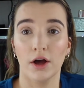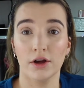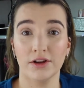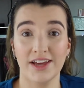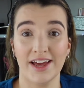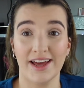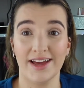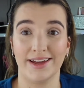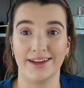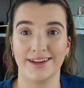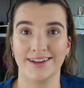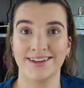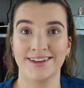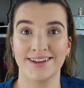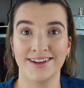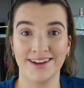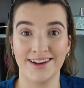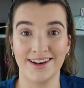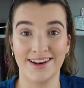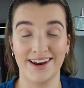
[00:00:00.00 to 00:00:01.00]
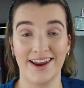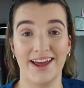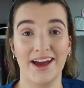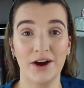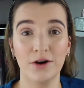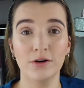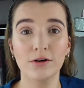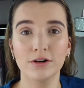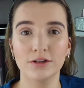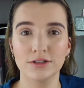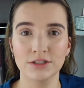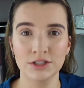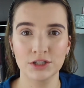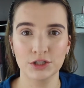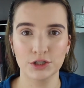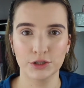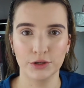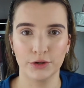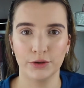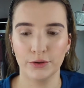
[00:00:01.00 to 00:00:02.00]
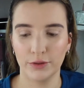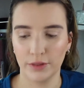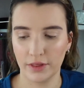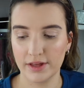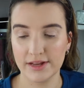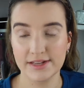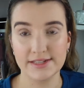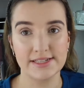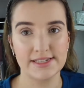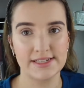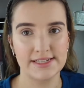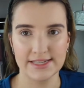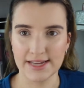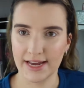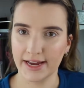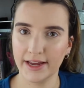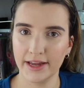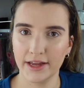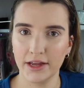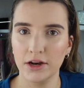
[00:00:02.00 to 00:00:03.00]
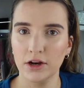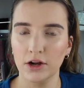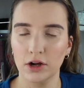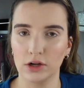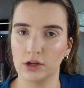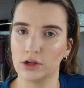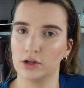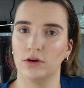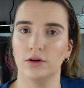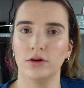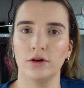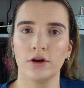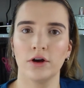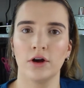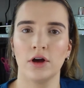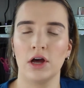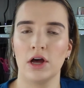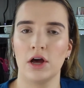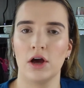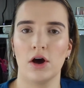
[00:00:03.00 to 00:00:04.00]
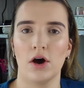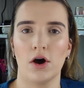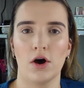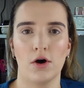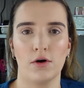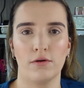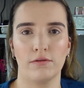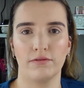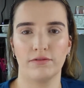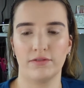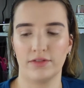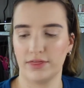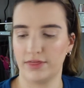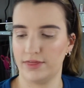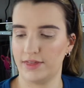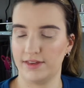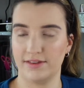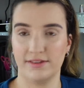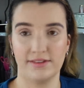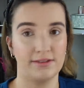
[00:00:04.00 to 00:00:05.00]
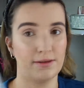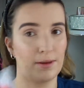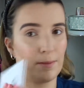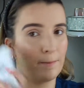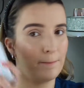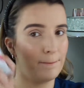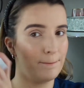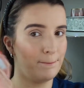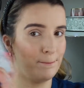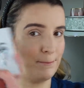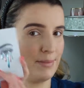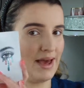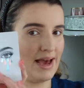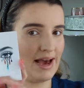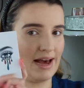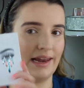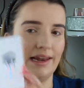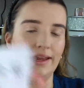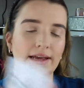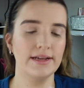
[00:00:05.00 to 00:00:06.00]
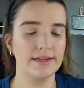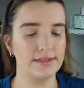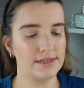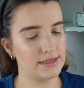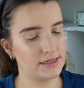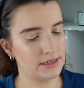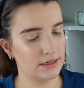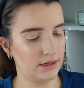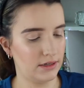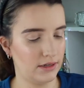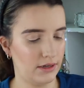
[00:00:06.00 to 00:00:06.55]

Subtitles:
Okay, now on to the second look of this palette.